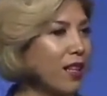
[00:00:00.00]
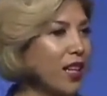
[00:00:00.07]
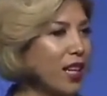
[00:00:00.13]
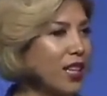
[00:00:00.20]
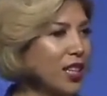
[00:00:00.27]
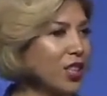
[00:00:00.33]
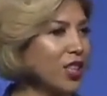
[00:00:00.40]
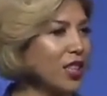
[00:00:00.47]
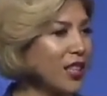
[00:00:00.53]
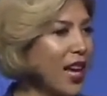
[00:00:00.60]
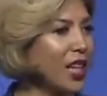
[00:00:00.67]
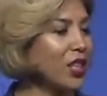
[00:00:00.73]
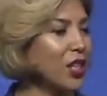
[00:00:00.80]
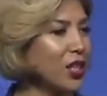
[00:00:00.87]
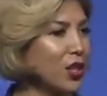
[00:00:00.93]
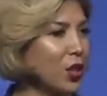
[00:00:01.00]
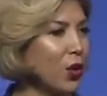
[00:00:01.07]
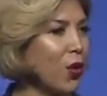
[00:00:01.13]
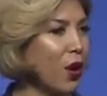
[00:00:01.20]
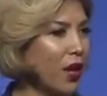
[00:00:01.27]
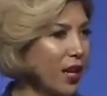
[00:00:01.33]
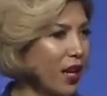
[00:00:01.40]
the Indigenous nations
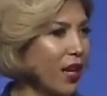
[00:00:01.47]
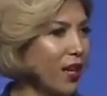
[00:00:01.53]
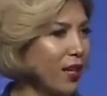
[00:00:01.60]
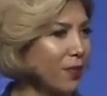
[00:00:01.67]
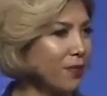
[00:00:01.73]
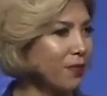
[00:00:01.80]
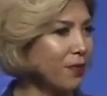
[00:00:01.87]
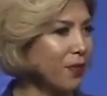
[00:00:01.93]
who are here.